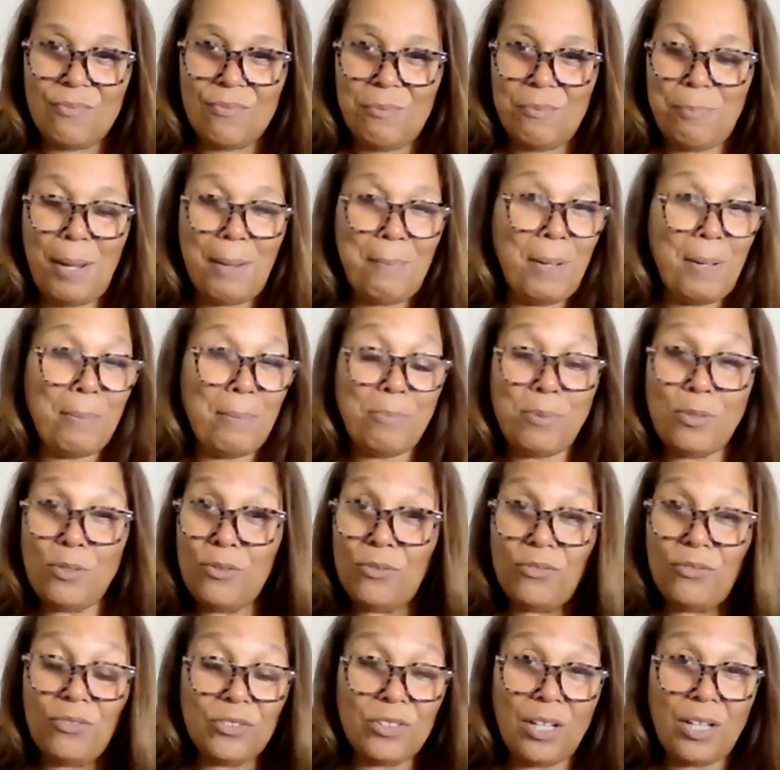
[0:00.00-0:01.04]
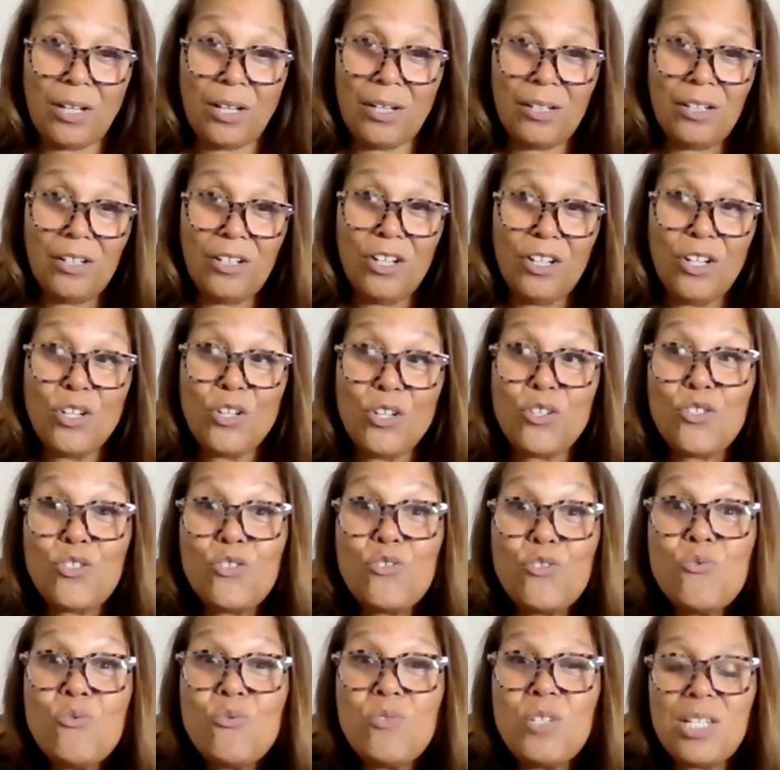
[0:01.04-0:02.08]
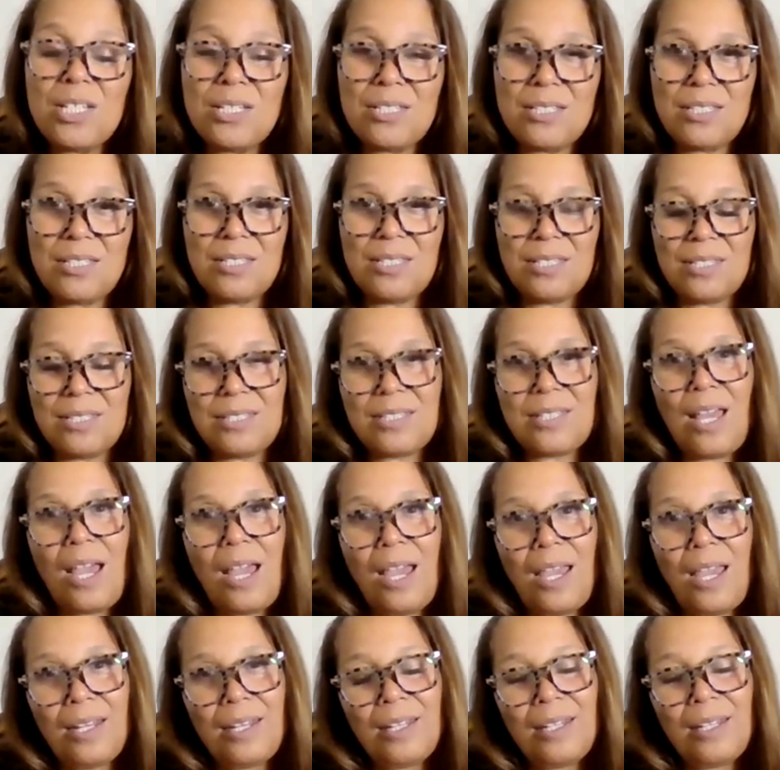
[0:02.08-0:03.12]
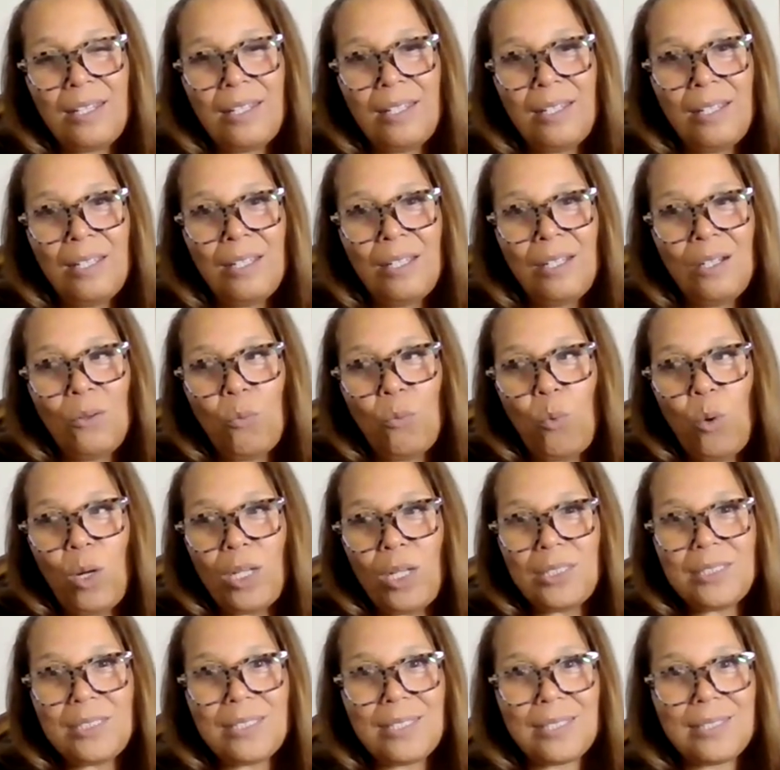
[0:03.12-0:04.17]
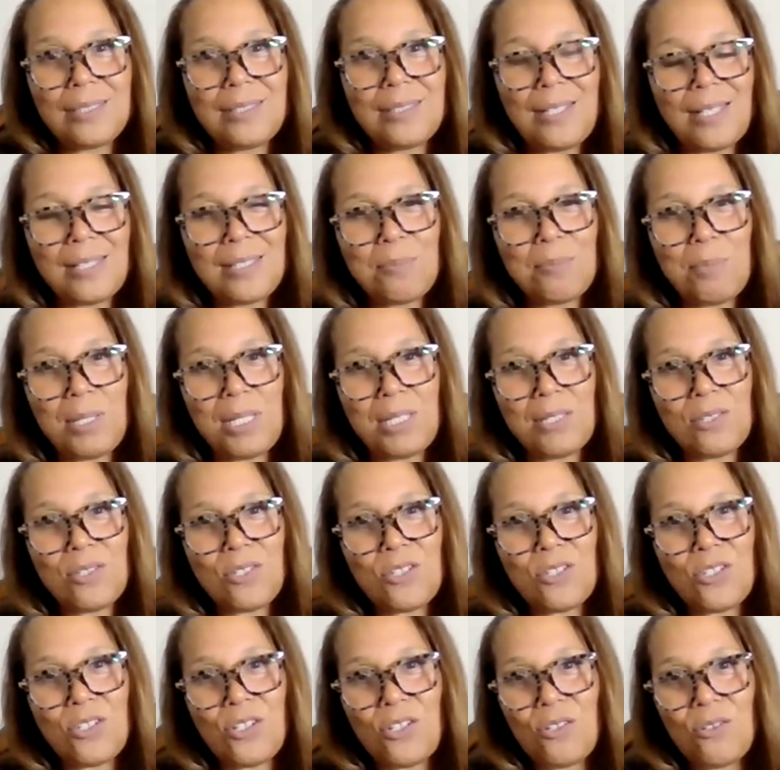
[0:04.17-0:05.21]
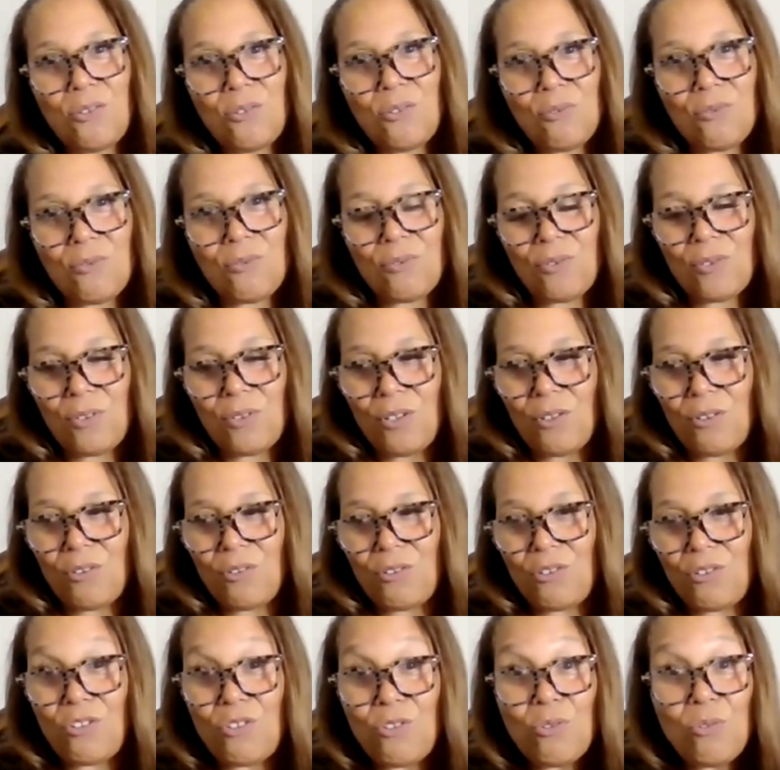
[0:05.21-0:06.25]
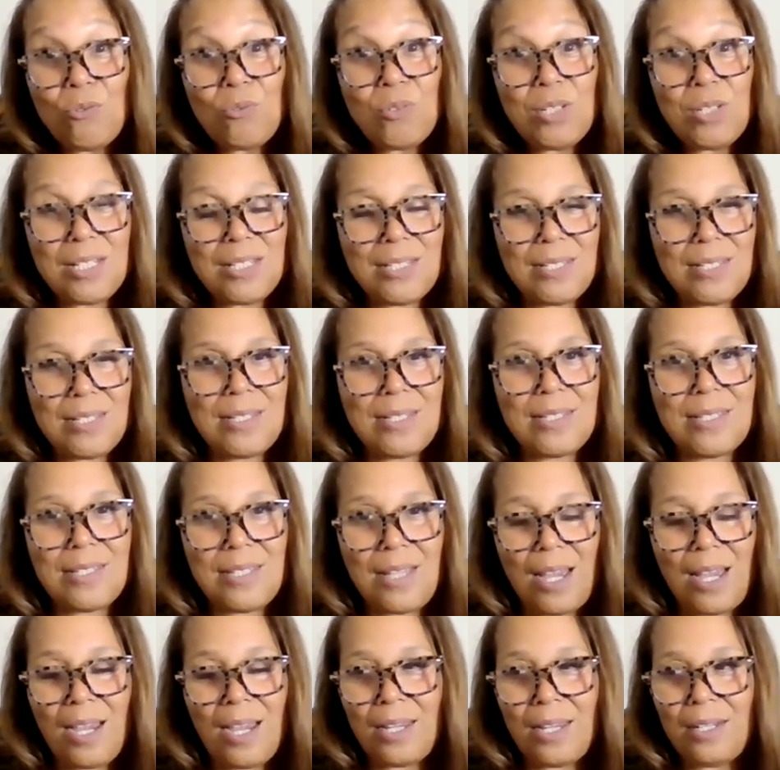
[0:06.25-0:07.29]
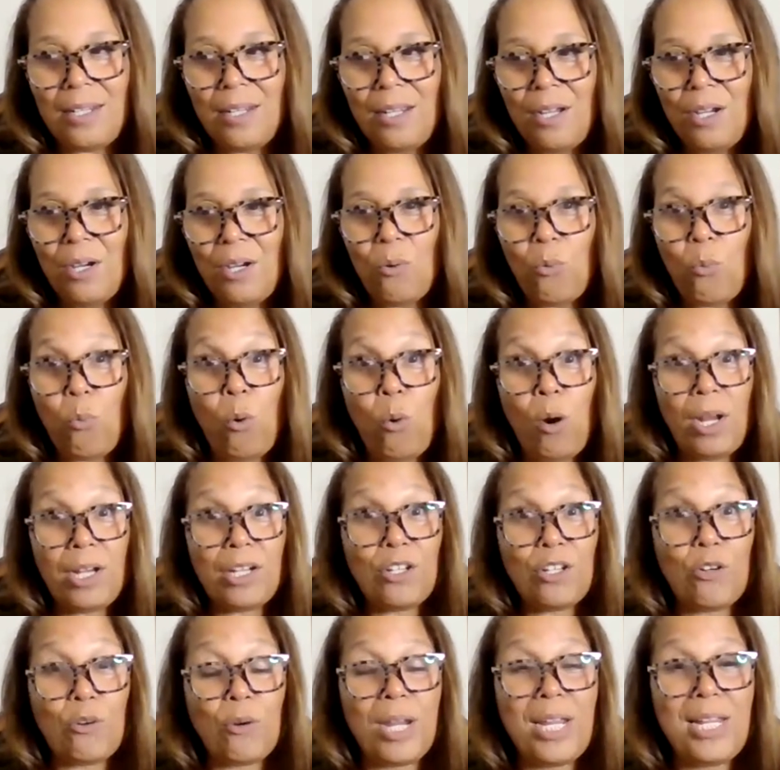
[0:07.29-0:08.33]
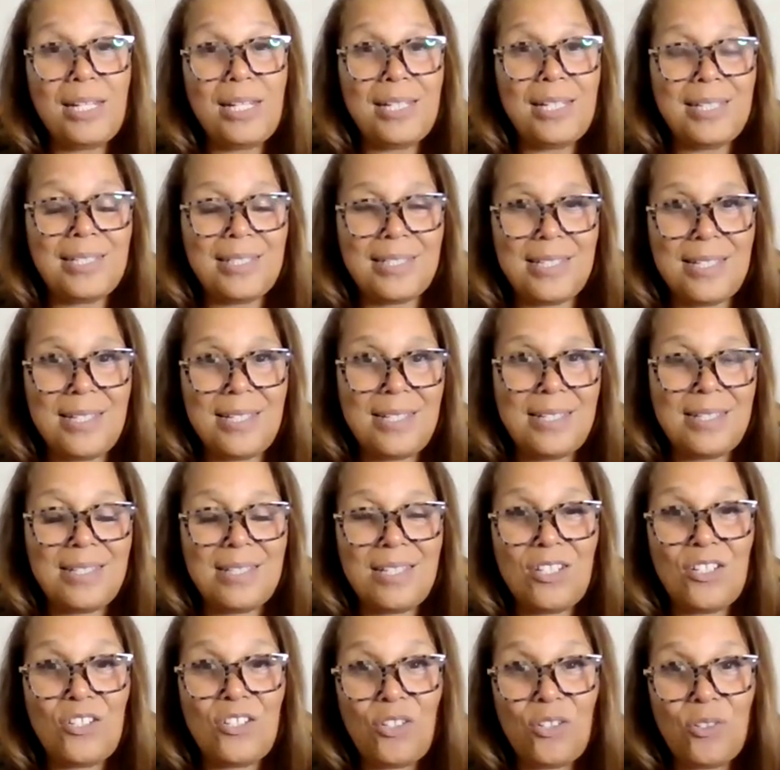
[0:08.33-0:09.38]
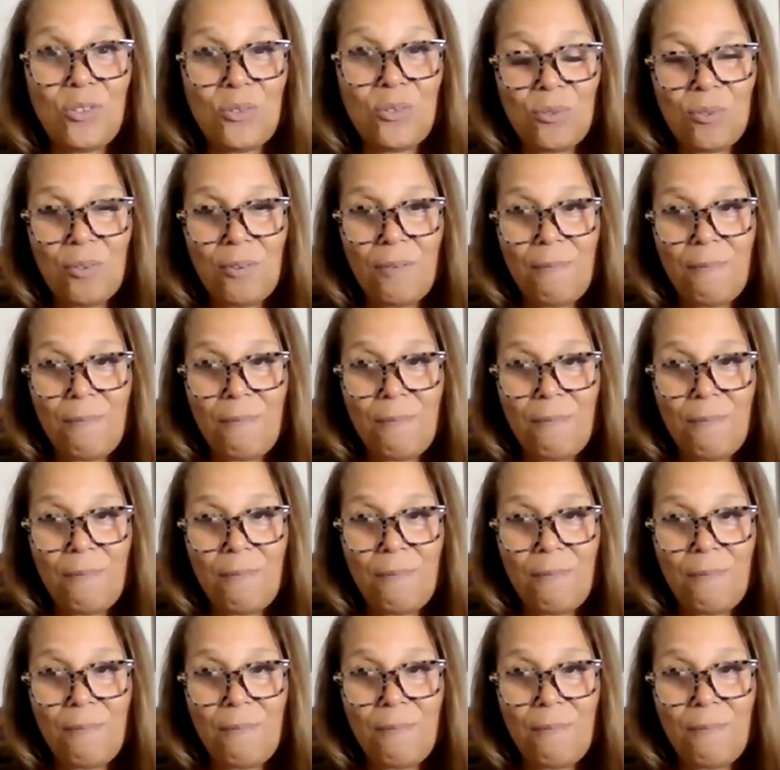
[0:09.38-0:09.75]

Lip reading: by my beautiful daughter. You get to decide what success means to you. You get to decide what greatness is in you.